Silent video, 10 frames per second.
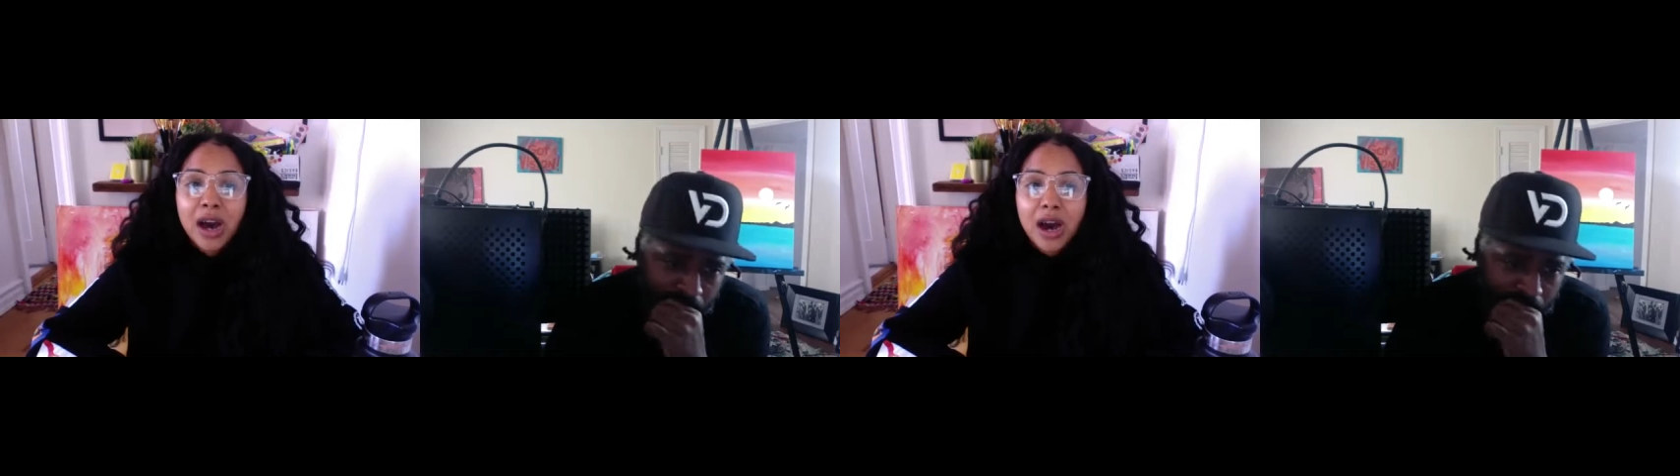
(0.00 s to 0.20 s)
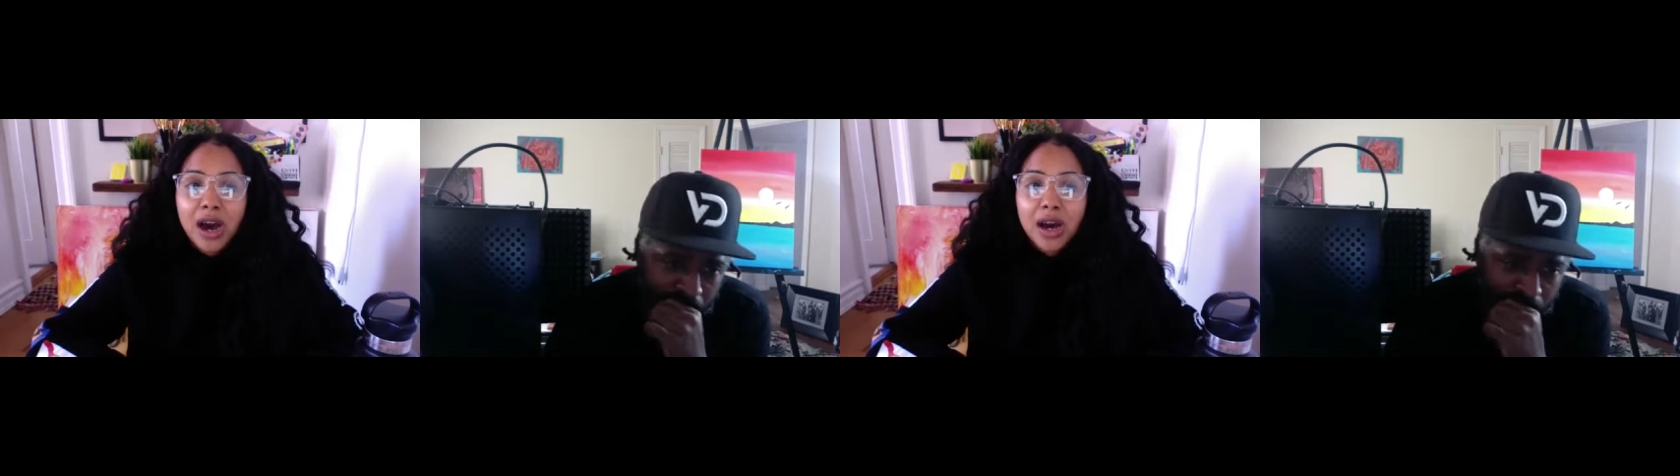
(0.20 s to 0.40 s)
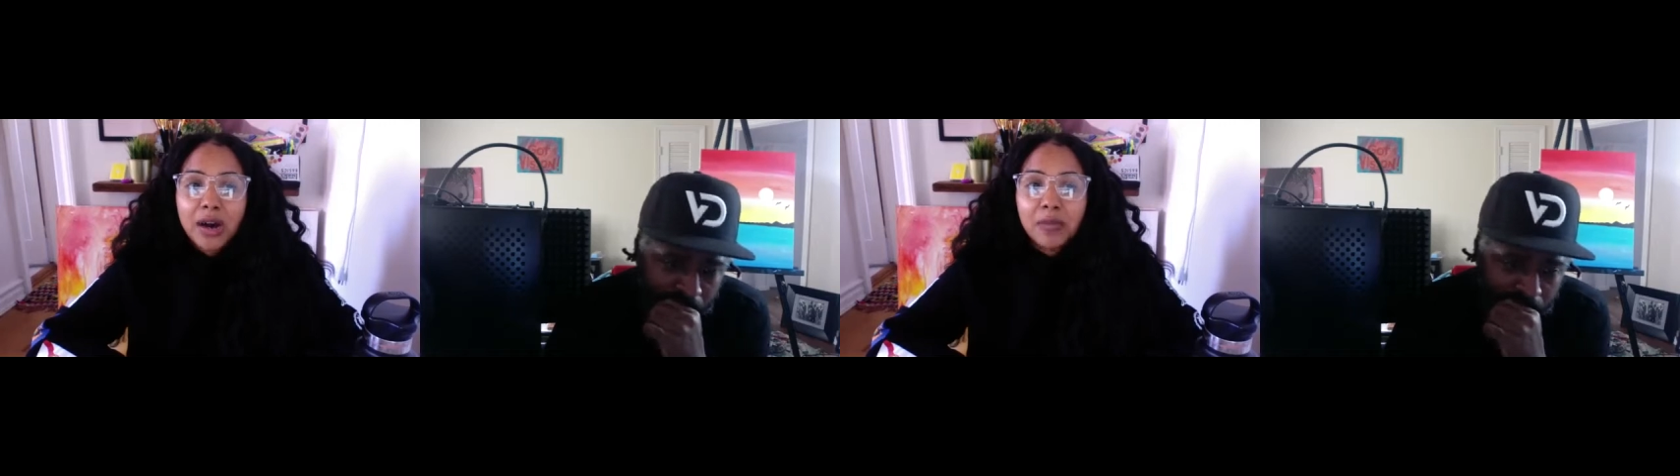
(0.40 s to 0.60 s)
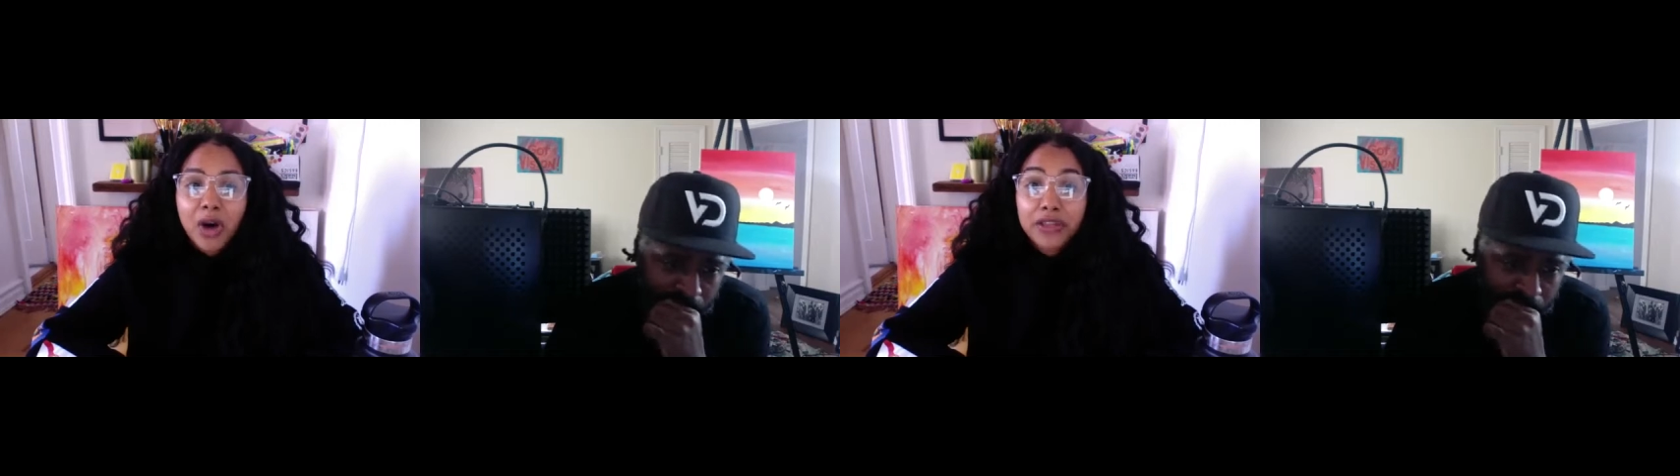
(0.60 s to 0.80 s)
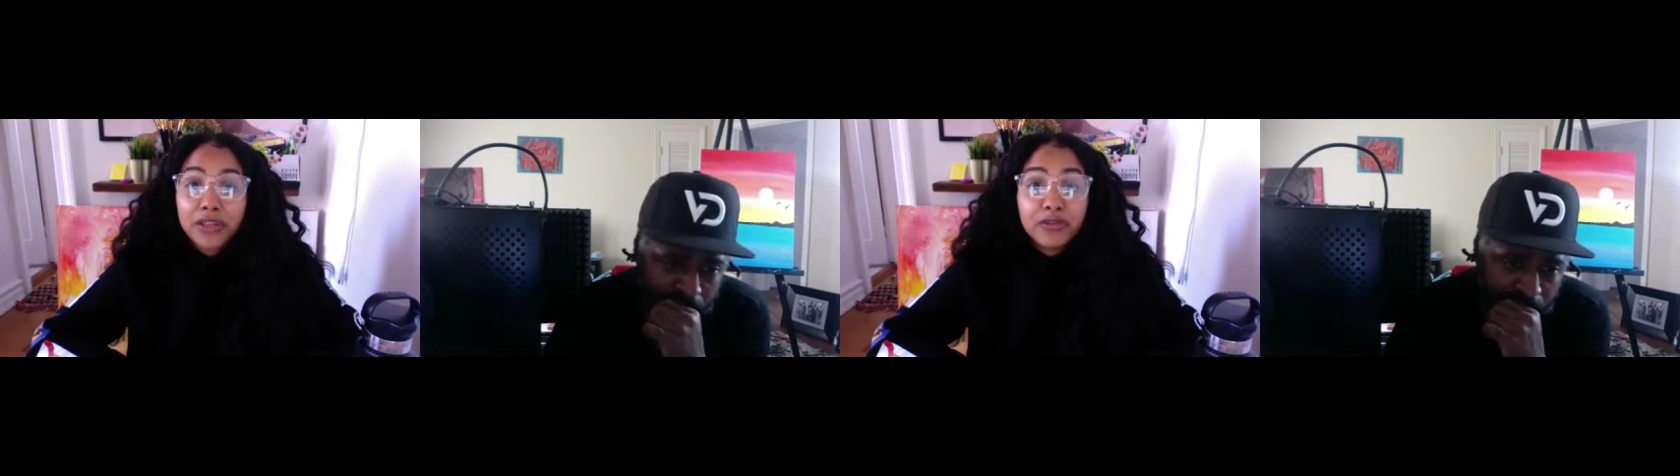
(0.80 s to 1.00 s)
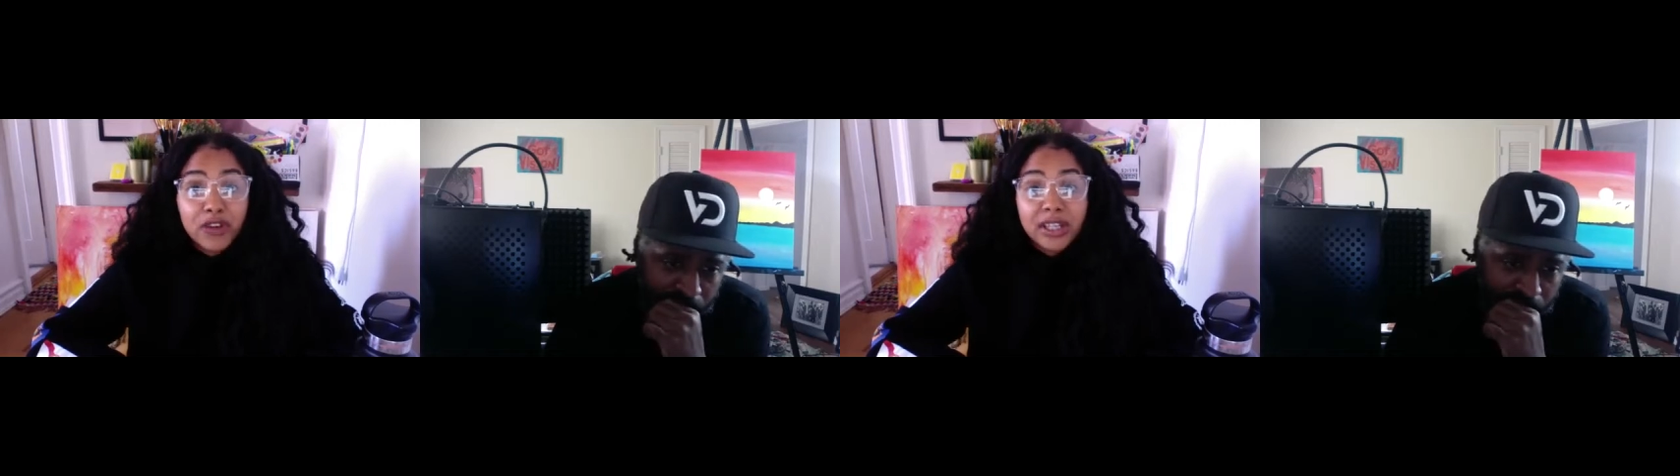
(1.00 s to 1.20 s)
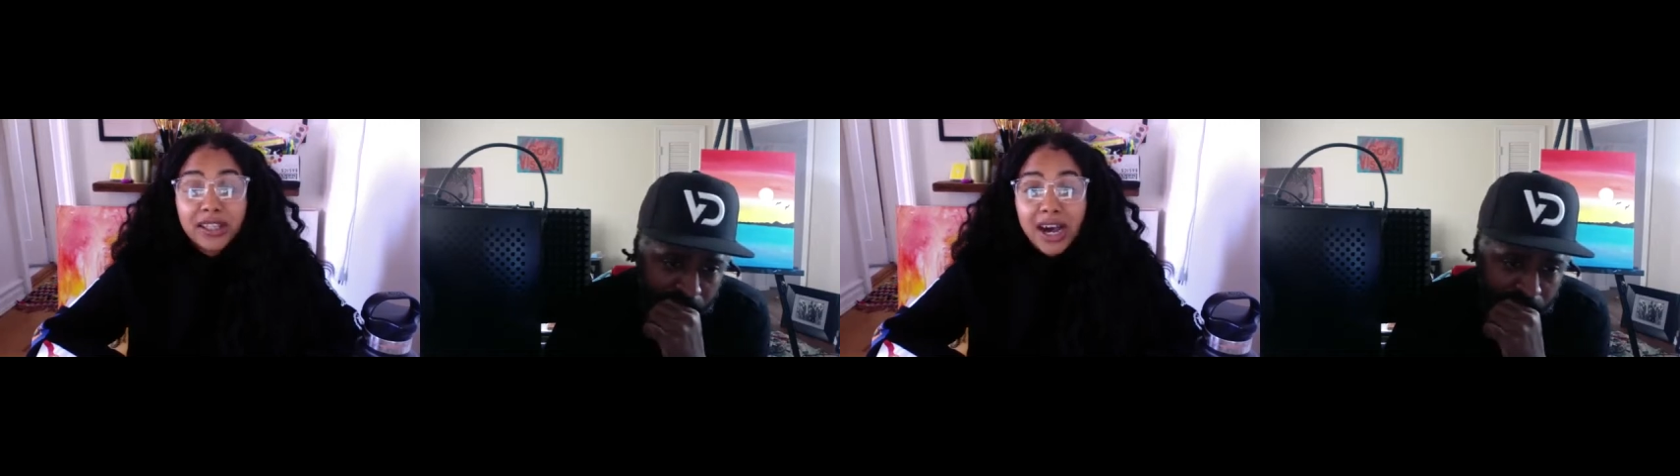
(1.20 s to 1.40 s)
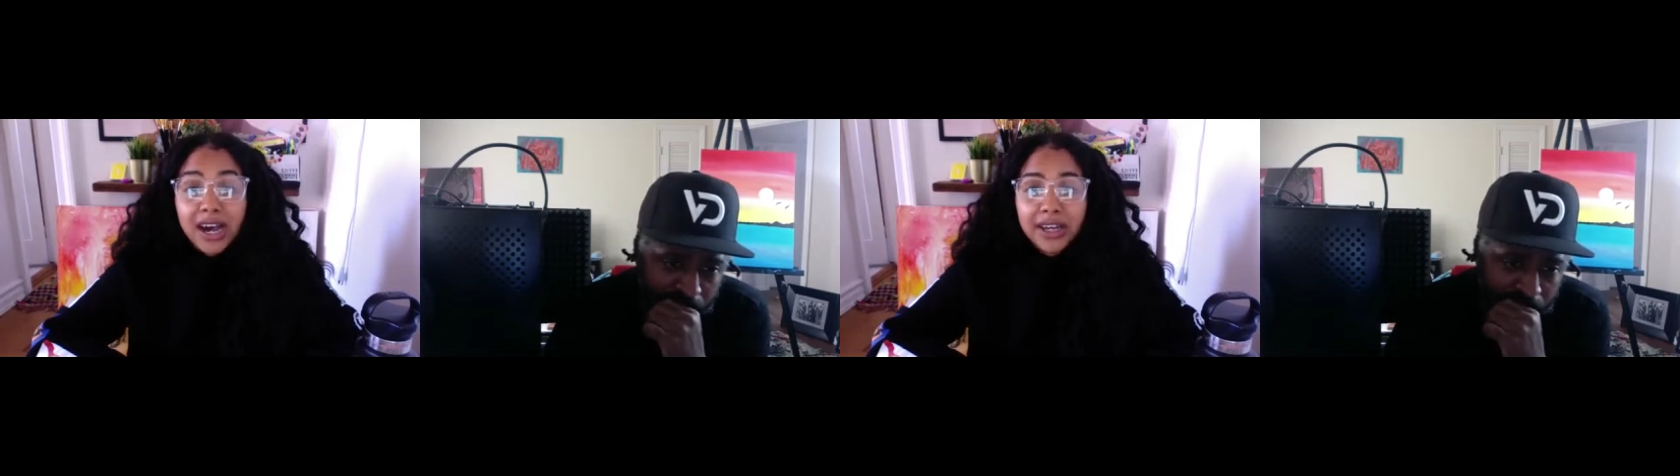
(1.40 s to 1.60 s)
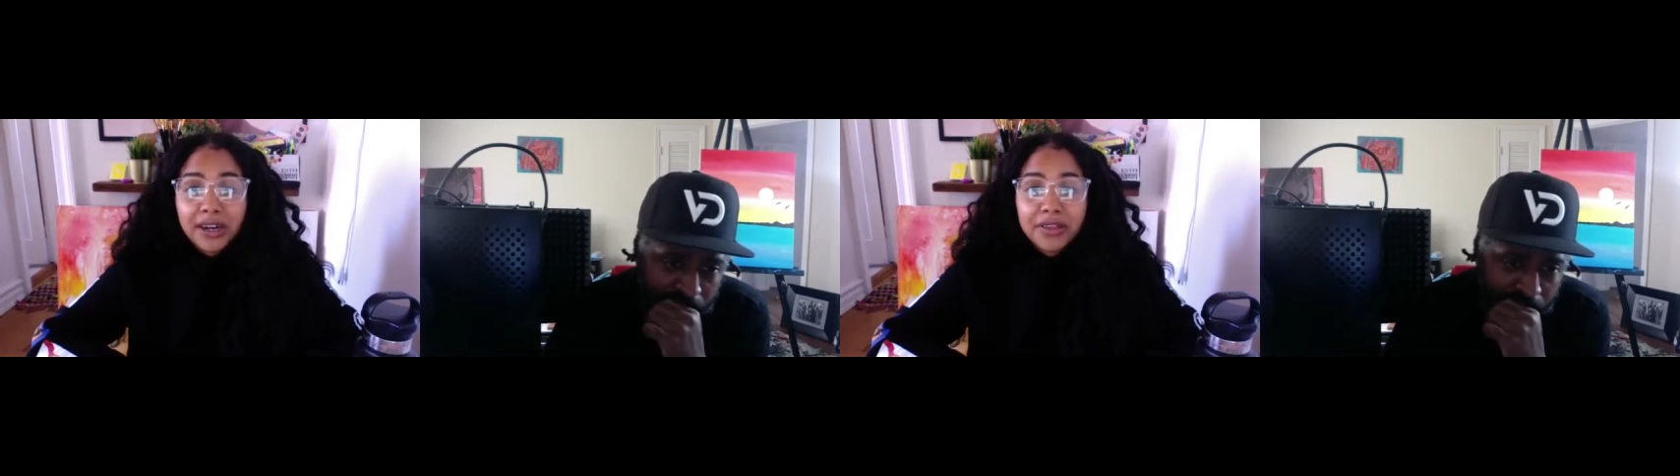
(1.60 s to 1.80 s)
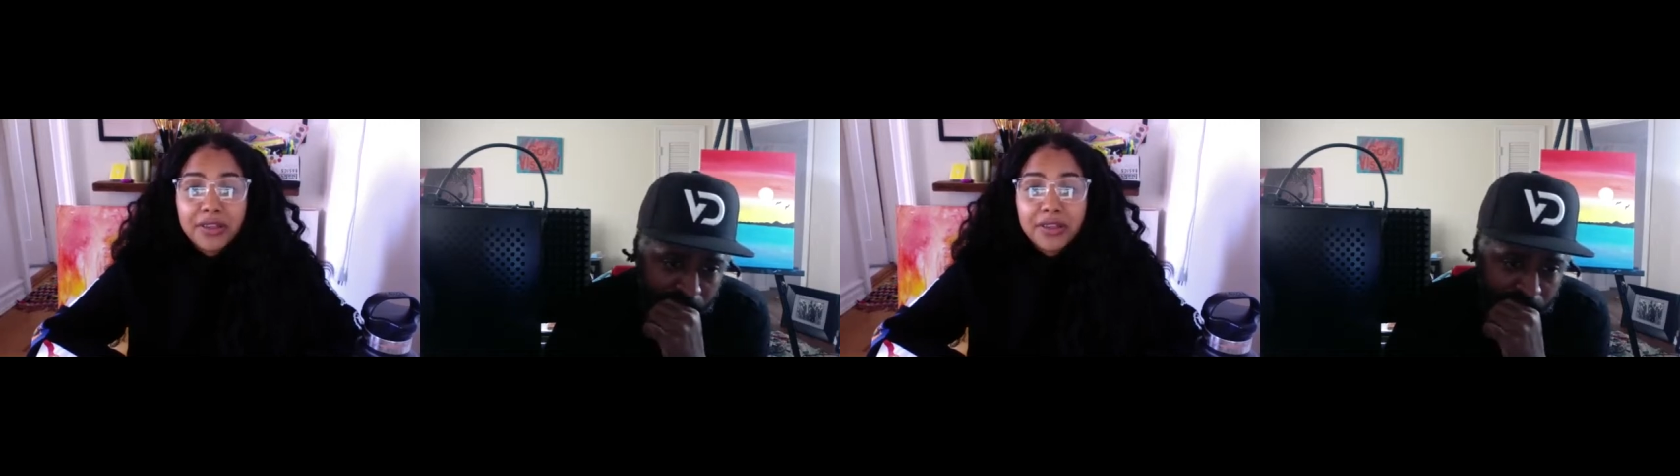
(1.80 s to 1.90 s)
on the front line.